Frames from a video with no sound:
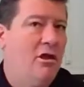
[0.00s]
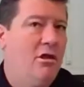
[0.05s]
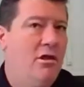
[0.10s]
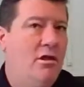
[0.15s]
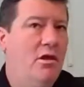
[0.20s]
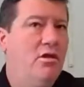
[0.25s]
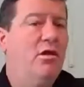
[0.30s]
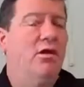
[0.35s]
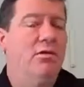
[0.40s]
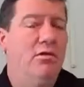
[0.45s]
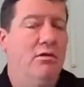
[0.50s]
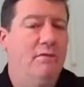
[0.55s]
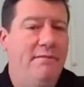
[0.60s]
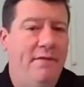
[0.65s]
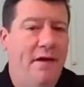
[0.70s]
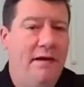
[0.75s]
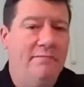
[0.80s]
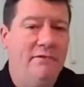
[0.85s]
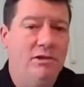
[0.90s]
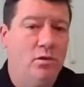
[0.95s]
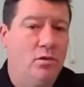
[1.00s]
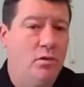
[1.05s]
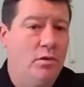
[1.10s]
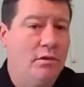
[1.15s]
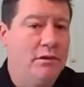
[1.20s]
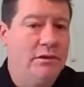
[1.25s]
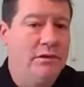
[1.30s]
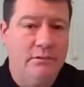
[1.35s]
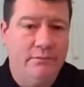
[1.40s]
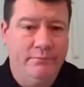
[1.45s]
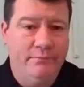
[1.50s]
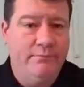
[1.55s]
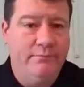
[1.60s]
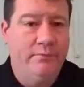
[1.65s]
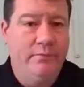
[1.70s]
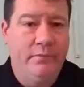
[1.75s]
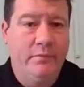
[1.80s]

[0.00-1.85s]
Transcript: you could do five sorties,